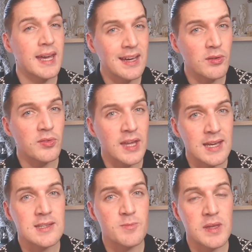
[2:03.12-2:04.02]
my health
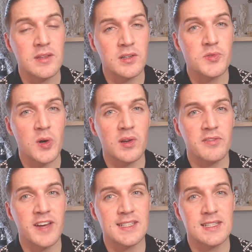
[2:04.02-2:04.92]
has been the controlling
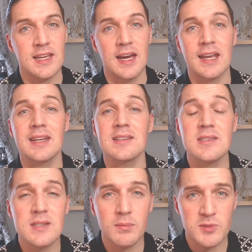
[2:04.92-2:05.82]
factor there, and it has
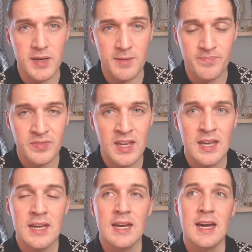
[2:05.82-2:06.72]
stopped me.
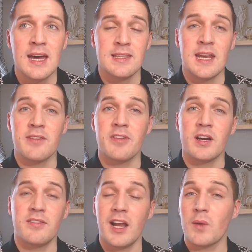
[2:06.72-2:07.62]
Then if
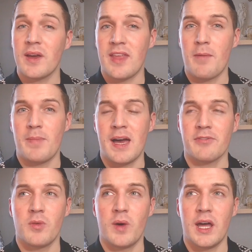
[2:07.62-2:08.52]
I evaluate that back
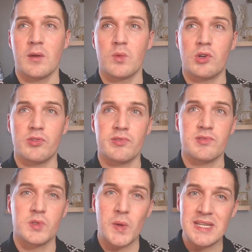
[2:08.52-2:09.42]
from when I
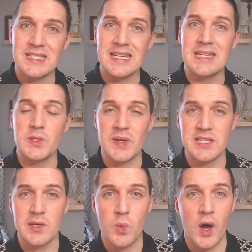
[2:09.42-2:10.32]
was 20,
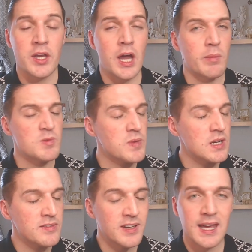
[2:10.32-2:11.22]
21, I was
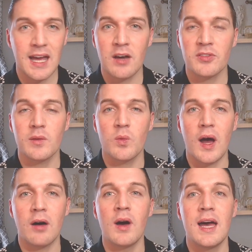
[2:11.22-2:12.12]
perfectly healthy,
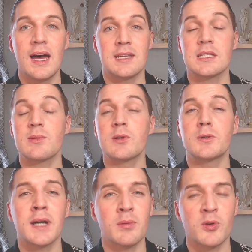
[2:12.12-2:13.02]
well, and done some
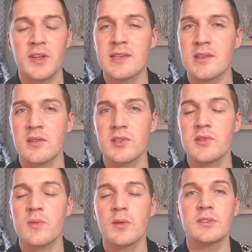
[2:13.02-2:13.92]
incredible things, got to
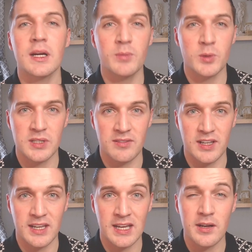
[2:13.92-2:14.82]
do some incredible
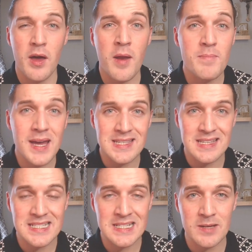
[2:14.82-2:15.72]
traveling and had an
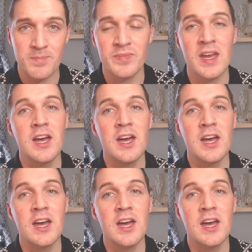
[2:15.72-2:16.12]
amazing time.